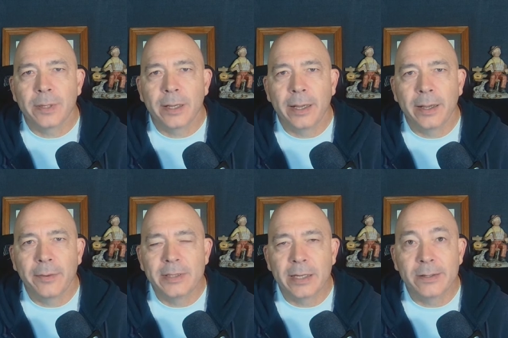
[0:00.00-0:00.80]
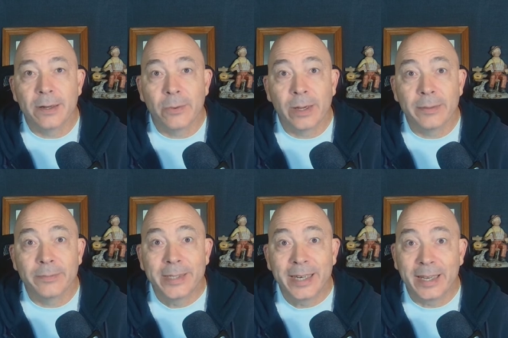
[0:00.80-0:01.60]
and we say you know what
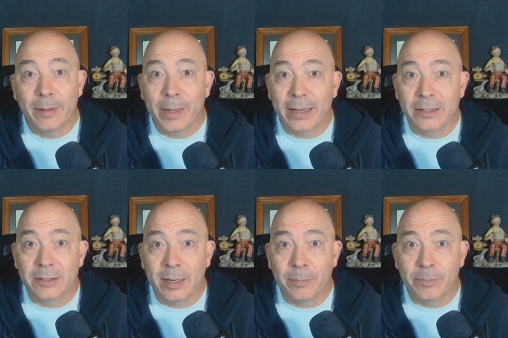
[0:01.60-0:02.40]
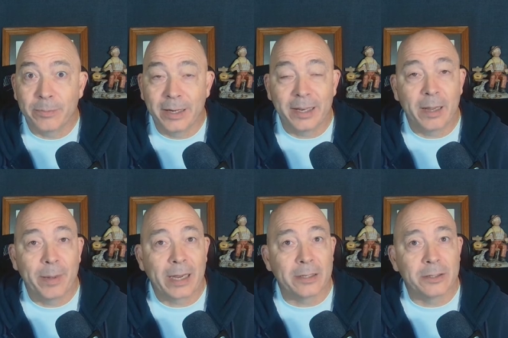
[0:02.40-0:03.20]
we need to get back in shape i need to get
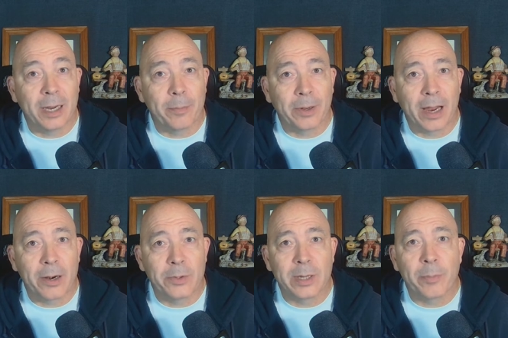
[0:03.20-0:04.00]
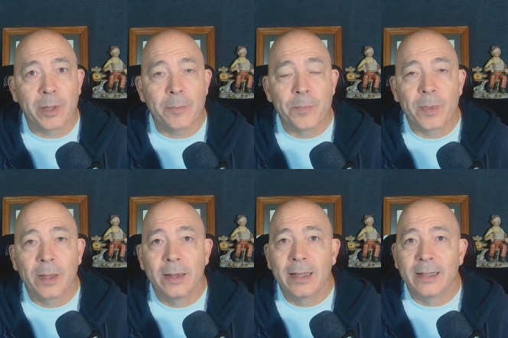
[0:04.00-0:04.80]
back in shape got to do something
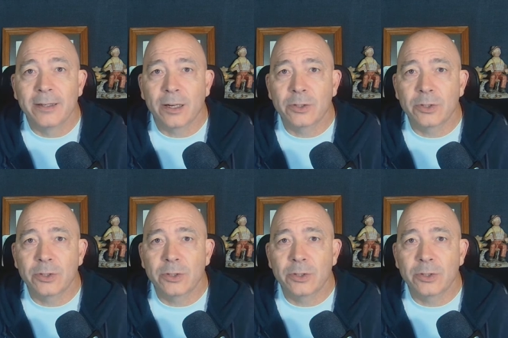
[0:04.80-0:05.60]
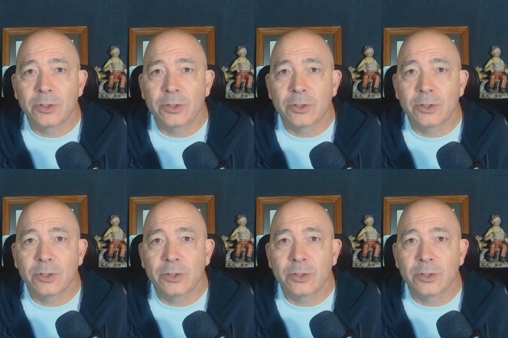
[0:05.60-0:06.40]
the doctor says i'm way
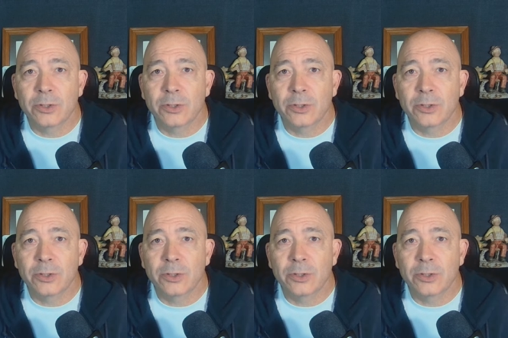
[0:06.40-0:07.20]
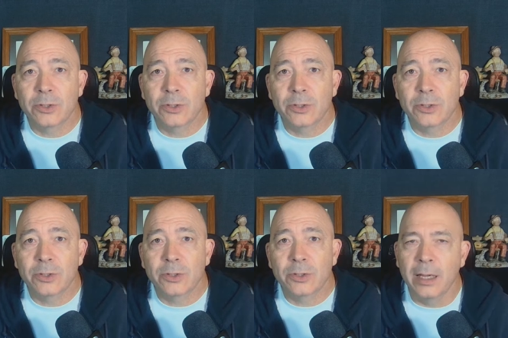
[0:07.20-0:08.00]
overweight i'm taking this
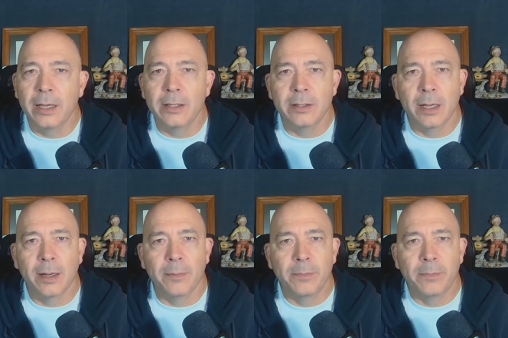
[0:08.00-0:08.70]
medication these uh,